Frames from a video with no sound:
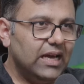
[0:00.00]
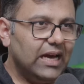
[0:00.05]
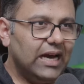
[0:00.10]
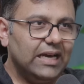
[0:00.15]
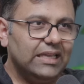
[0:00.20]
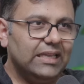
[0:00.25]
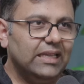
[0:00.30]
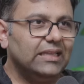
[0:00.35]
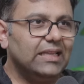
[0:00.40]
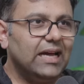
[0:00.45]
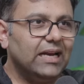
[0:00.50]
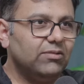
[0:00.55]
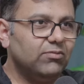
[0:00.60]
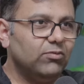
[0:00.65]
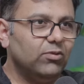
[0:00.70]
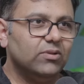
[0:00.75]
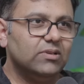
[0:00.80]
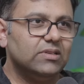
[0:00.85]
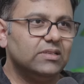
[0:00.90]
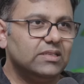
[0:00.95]
I think that
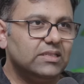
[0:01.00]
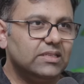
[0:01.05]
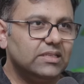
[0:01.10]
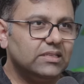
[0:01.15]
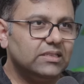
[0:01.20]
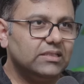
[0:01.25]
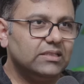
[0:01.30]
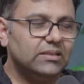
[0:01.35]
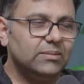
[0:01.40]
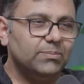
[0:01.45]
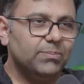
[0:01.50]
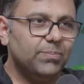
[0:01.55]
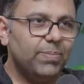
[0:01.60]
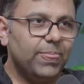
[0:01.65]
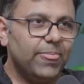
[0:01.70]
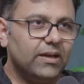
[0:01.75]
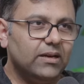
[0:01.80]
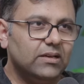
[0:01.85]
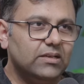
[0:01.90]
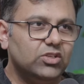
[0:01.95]
was a,
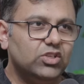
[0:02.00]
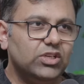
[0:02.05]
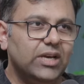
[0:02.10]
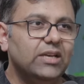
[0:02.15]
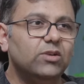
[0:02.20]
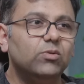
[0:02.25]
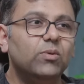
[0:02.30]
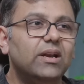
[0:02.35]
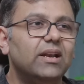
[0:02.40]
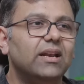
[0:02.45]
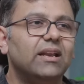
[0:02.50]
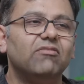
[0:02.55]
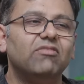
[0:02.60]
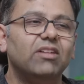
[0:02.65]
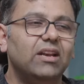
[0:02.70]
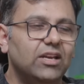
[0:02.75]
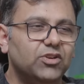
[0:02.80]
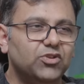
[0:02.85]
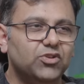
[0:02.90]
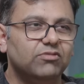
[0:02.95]
a genuine
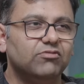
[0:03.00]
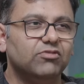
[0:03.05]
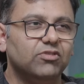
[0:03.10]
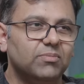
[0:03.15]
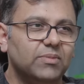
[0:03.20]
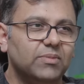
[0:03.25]
revelation for